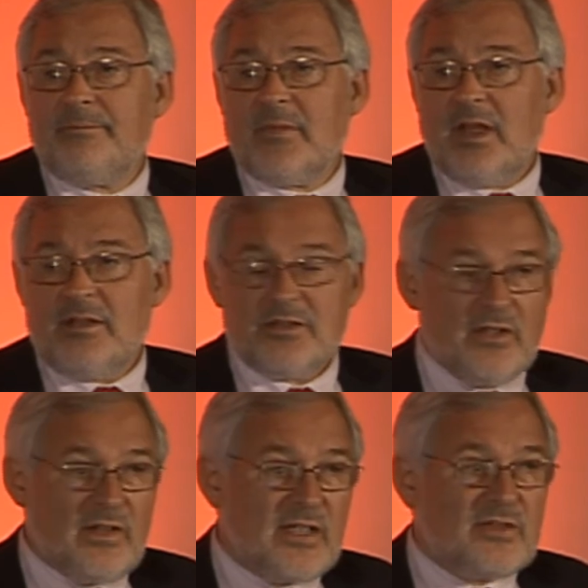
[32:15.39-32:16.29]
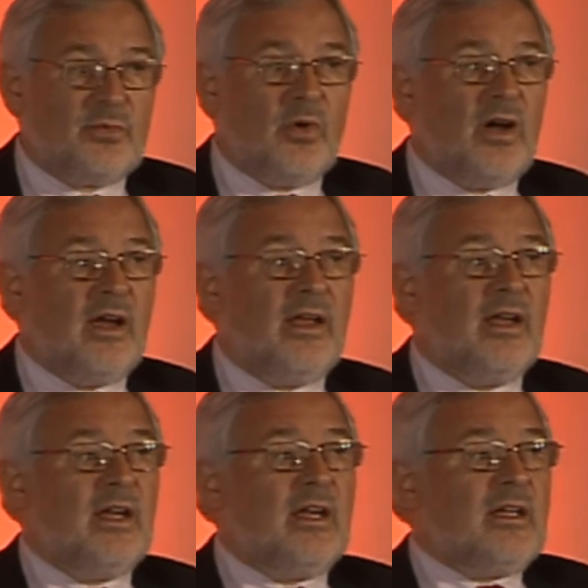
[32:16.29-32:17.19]
And so that's why
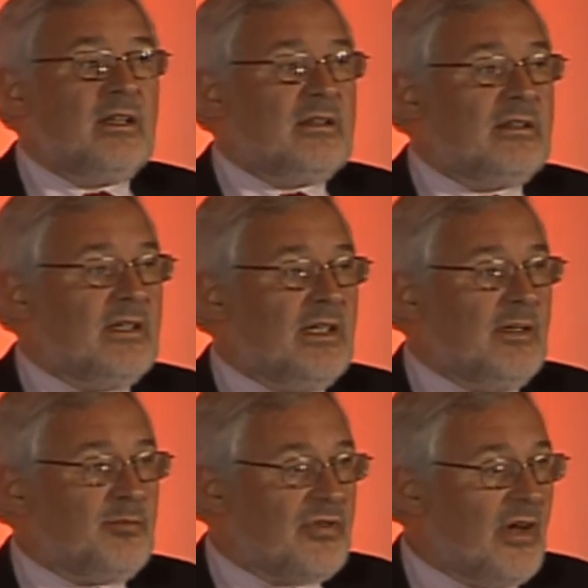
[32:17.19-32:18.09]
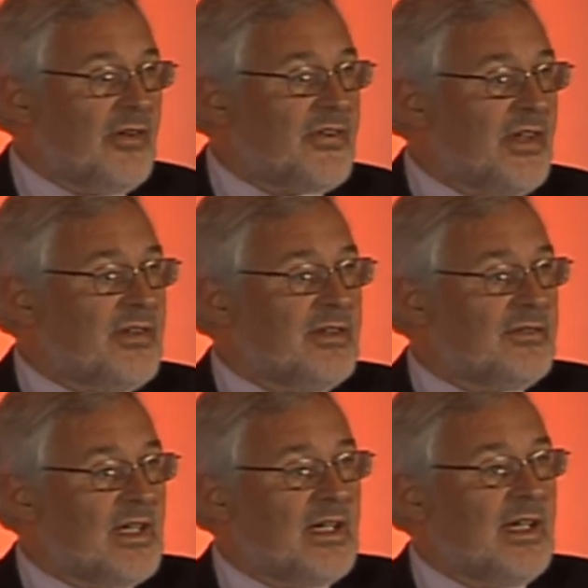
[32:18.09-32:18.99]
the process of
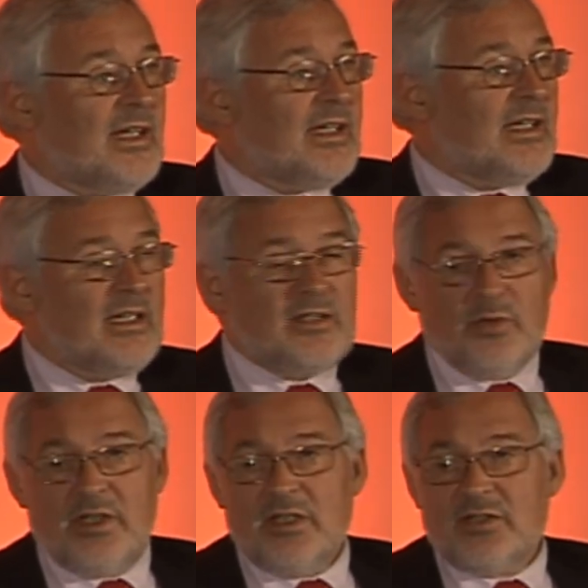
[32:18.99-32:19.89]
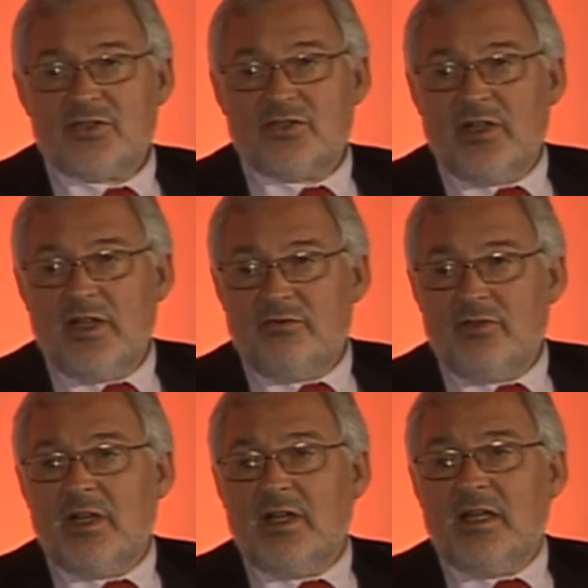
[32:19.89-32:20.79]
taking lean into an industry
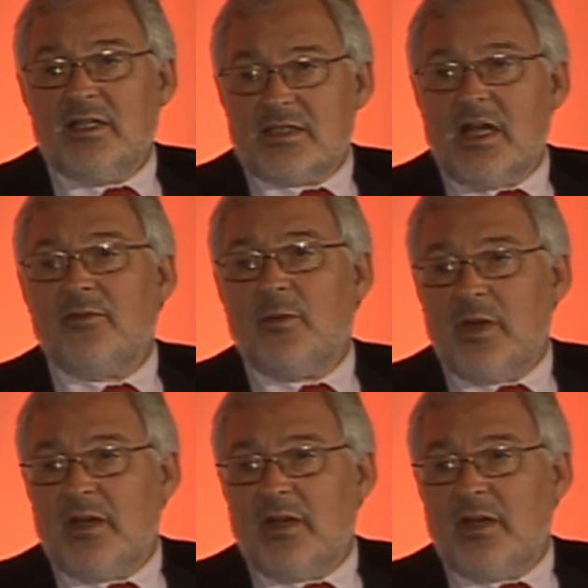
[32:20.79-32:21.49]
really is governed by